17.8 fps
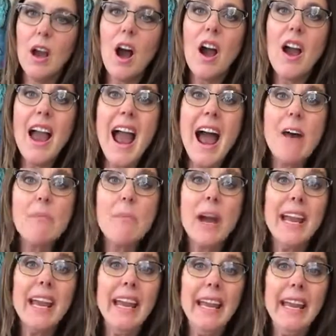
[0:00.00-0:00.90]
I have
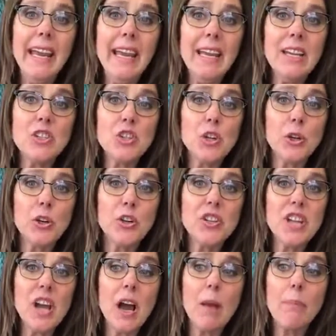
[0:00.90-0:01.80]
my heat
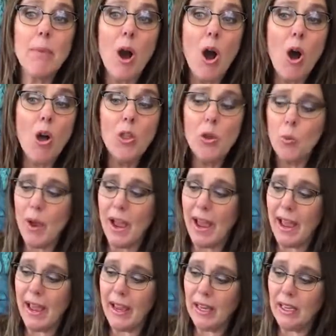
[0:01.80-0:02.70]
turned up all the
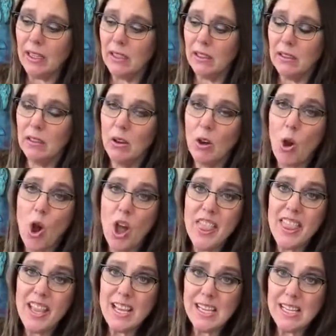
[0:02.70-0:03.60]
way
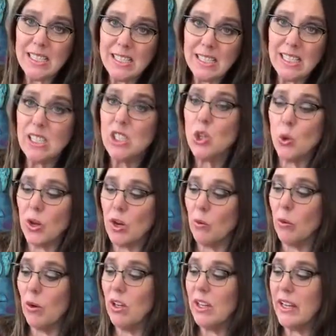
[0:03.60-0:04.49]
on this. It's going
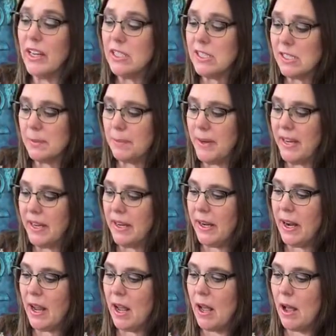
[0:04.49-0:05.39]
to really speed
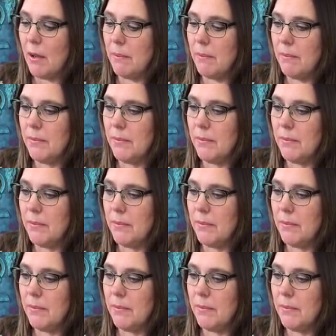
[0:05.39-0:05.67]
it up.